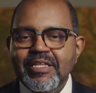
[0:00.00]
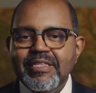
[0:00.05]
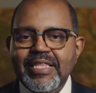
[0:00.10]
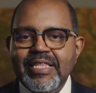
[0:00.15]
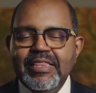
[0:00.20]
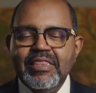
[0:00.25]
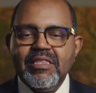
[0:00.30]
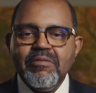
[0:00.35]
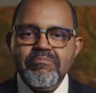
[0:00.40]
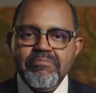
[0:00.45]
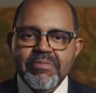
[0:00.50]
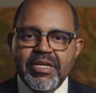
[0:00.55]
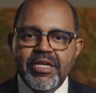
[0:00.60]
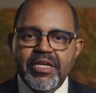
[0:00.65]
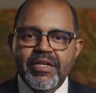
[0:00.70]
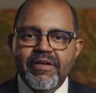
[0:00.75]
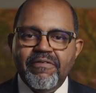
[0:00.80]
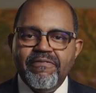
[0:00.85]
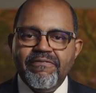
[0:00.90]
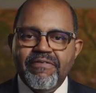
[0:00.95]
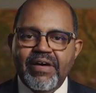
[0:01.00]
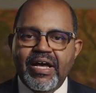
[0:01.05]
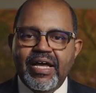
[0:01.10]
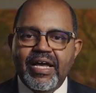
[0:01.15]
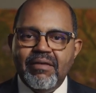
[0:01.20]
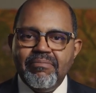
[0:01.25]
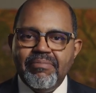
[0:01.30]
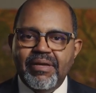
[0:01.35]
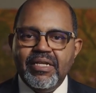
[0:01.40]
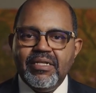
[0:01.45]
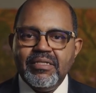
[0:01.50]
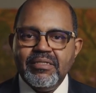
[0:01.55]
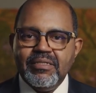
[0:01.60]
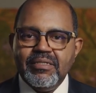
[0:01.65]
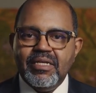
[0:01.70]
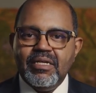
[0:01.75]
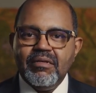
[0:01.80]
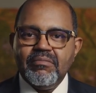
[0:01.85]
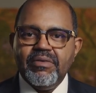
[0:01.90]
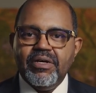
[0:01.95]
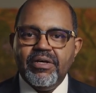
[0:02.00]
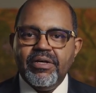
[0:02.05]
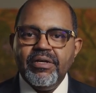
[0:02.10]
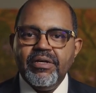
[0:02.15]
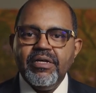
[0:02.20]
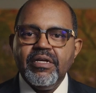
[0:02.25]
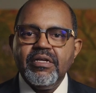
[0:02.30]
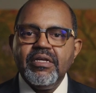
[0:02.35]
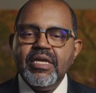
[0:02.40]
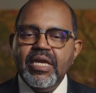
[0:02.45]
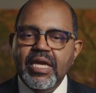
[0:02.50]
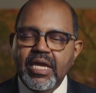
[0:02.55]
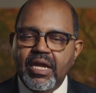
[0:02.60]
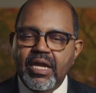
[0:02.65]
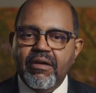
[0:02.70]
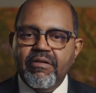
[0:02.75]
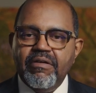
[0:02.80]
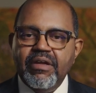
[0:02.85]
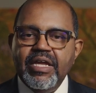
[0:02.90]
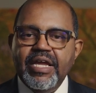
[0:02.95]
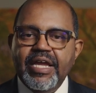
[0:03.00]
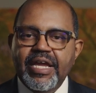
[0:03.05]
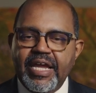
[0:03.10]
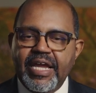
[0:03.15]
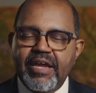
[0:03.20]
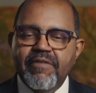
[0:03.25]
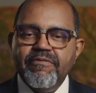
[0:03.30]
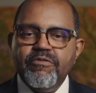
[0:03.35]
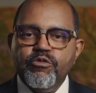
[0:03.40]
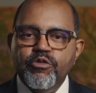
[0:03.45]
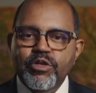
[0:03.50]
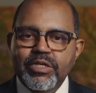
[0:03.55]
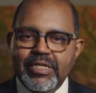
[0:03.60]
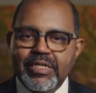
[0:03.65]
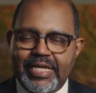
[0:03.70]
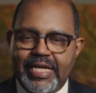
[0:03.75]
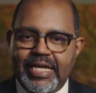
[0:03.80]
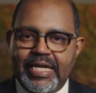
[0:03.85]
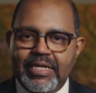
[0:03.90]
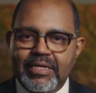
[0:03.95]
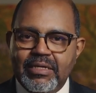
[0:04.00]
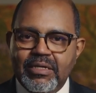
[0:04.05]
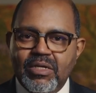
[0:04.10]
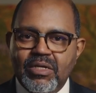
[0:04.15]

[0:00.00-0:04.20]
that the men of Phi Beta Sigma carry every day